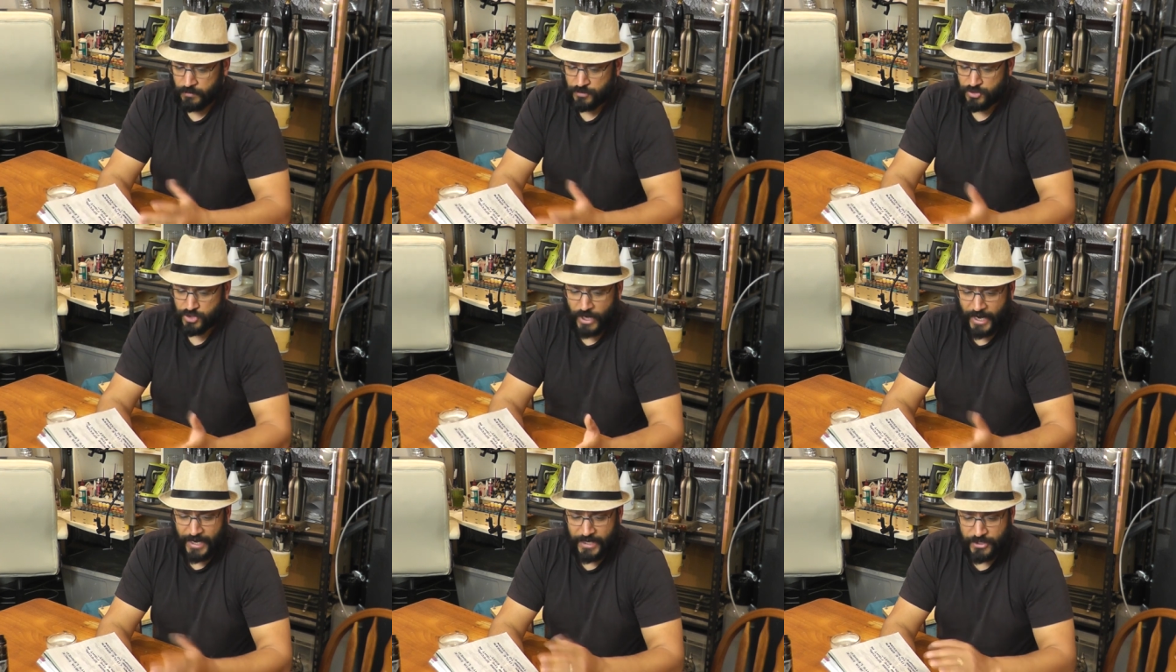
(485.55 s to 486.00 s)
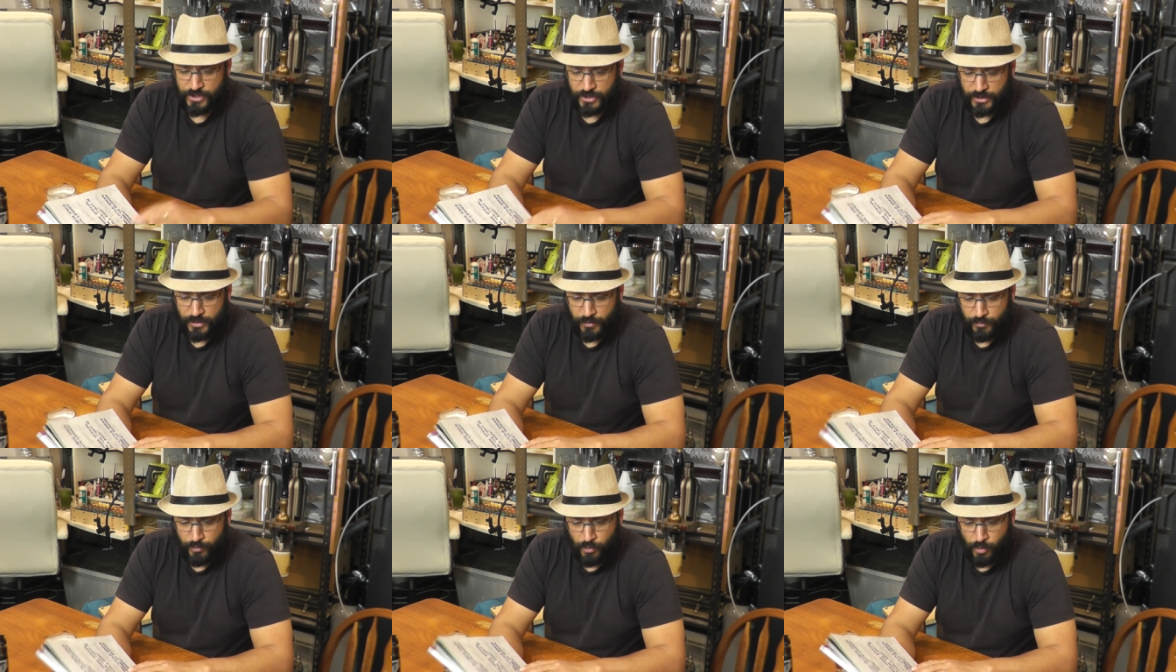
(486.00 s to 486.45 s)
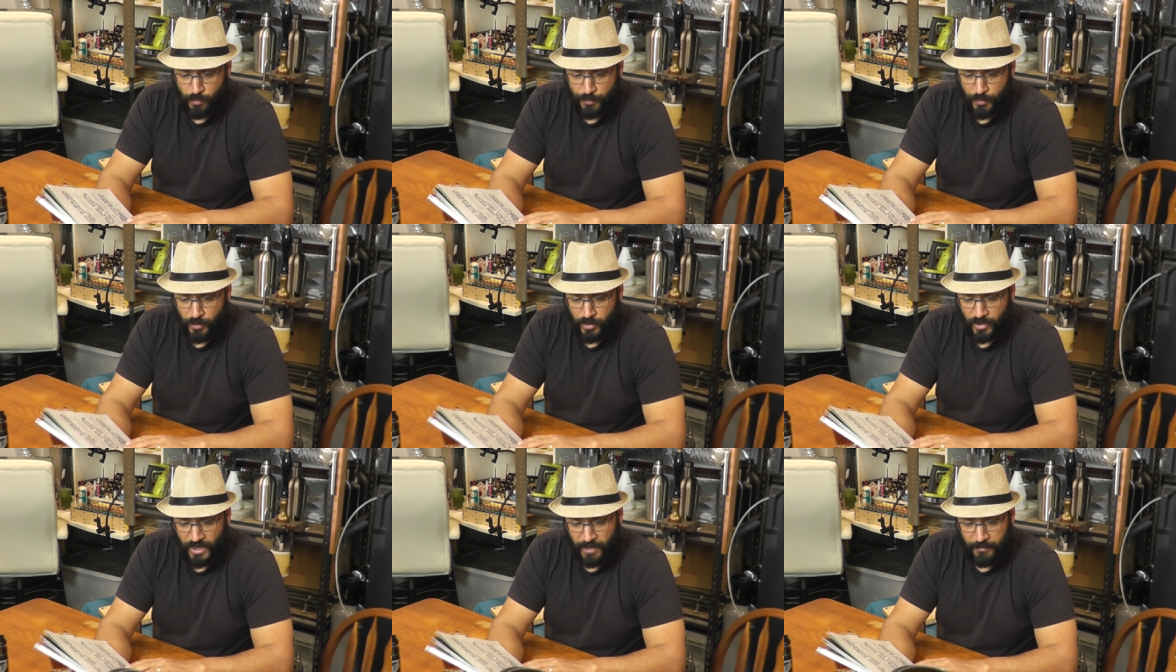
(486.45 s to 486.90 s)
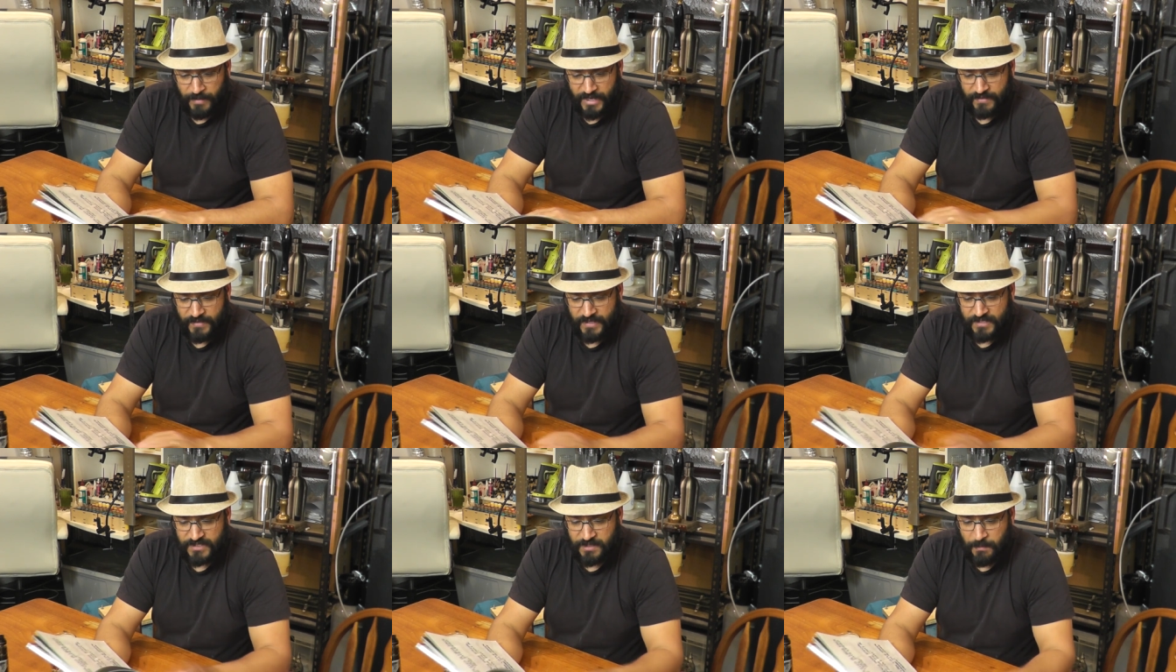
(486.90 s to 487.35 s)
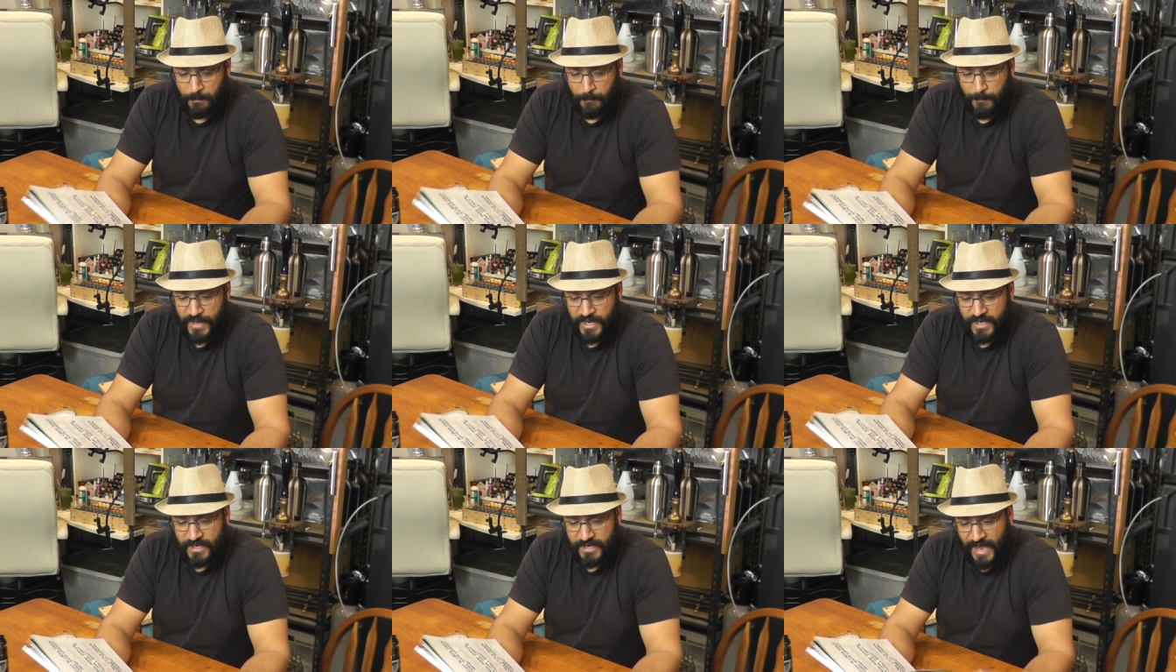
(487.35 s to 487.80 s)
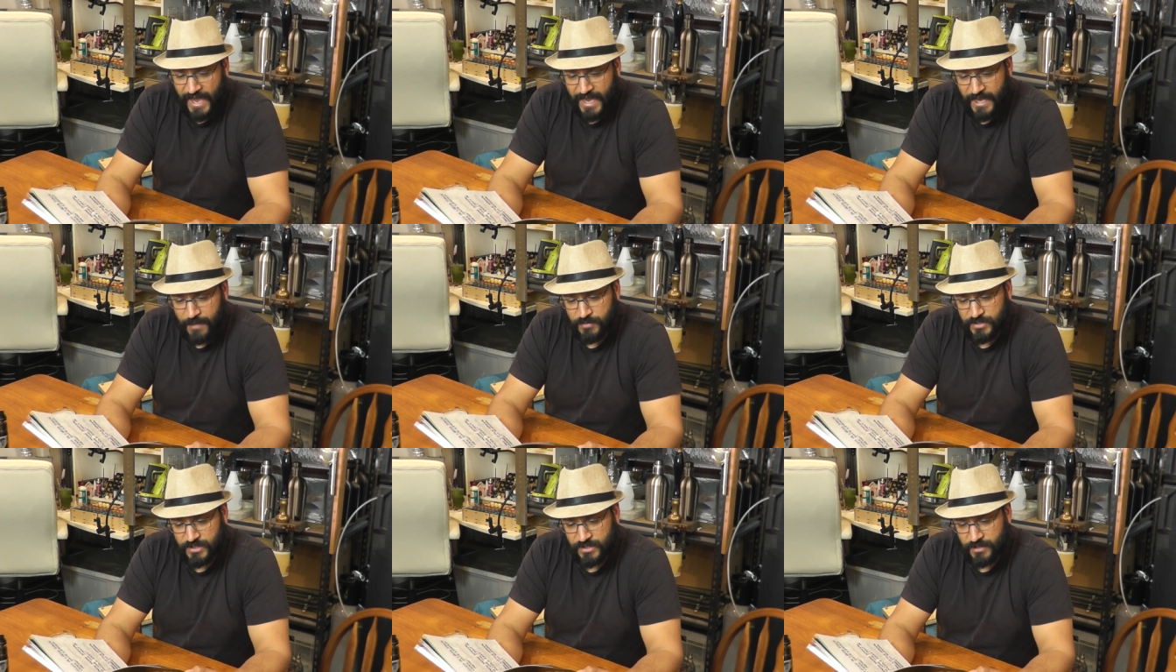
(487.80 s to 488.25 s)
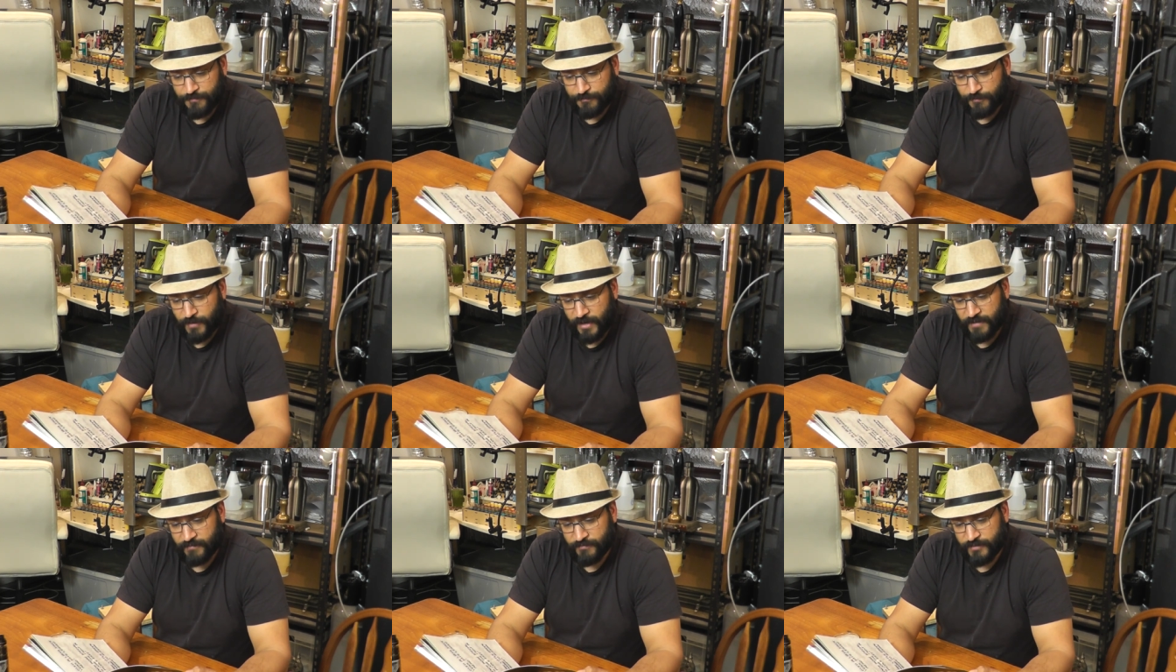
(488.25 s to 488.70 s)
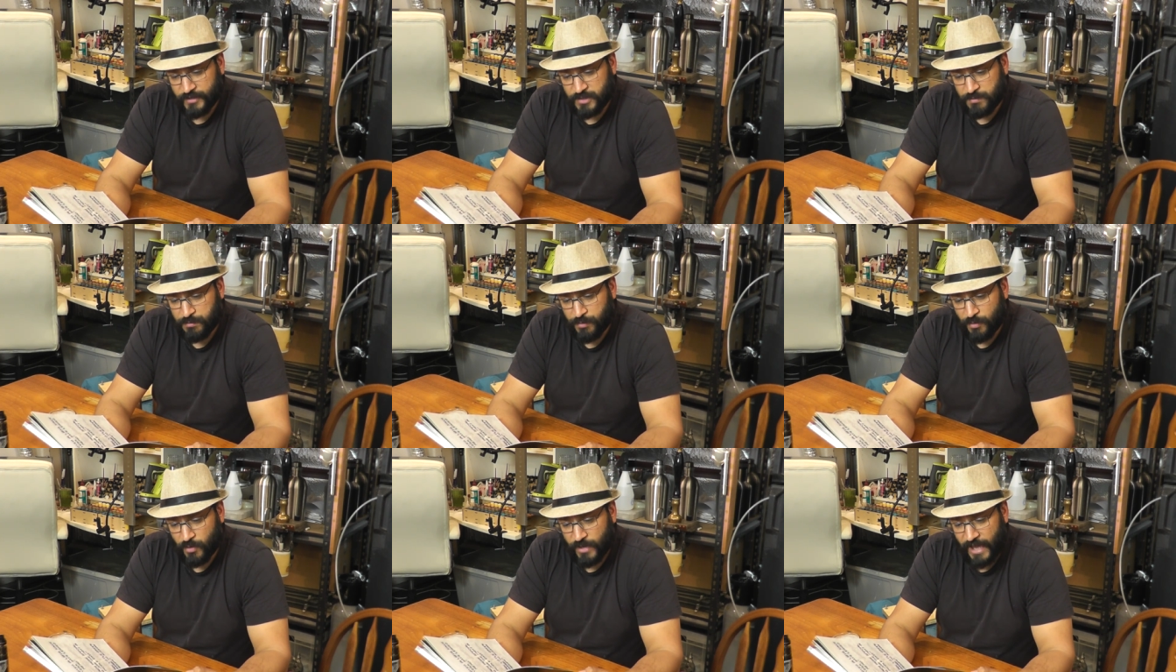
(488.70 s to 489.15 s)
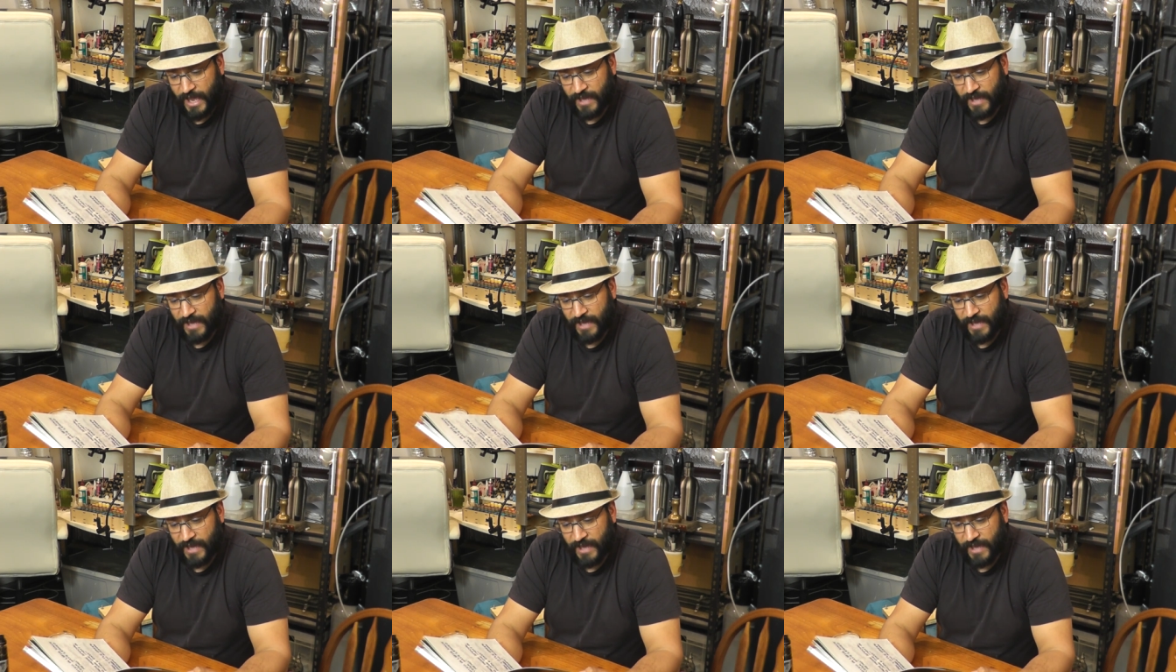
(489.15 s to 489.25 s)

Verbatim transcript: changing the rule book. I mean, there's some big names in the front of this book.